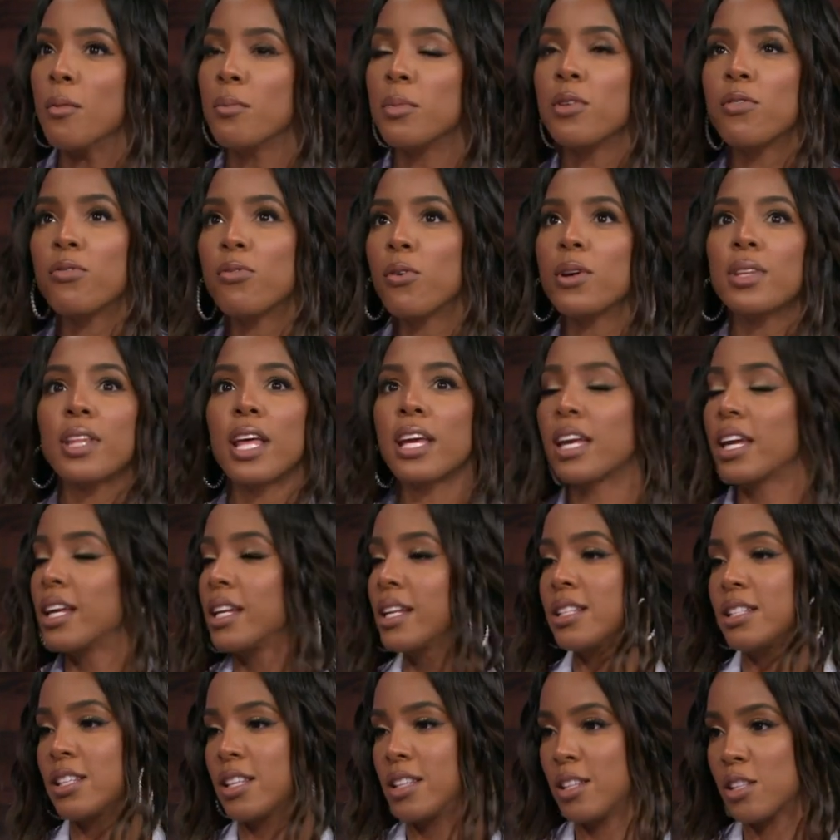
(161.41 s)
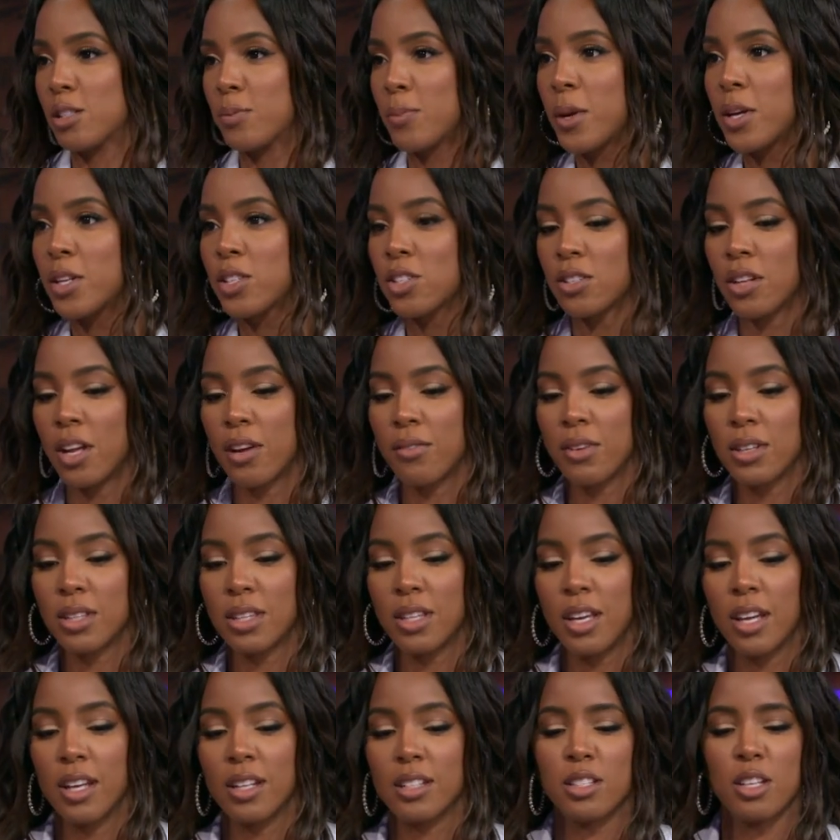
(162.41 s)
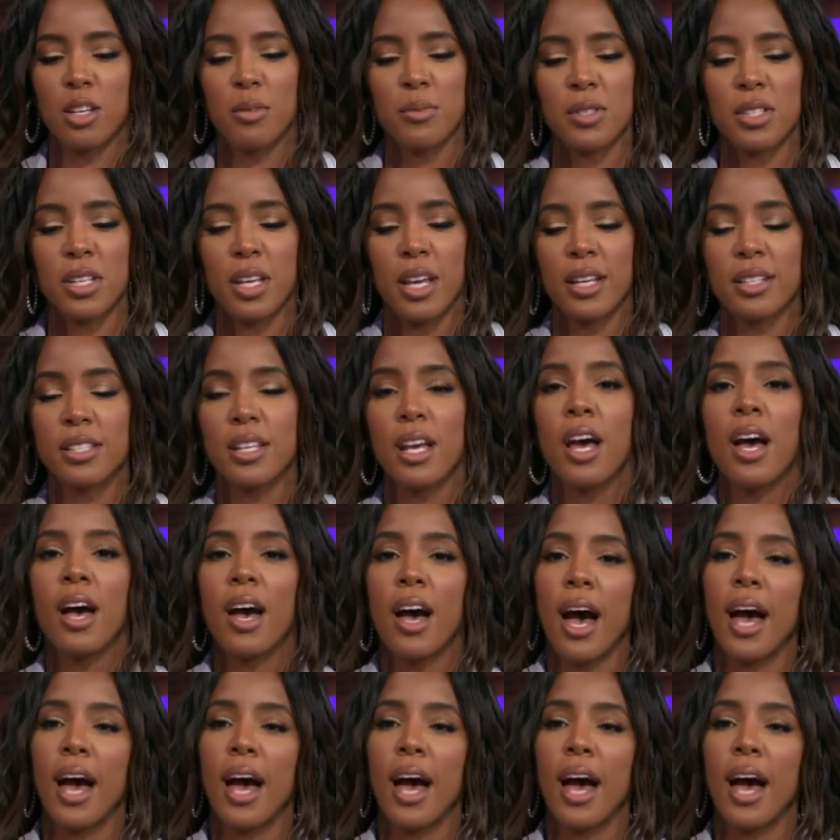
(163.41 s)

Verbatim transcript: before they get into the speech and everything, Tim says,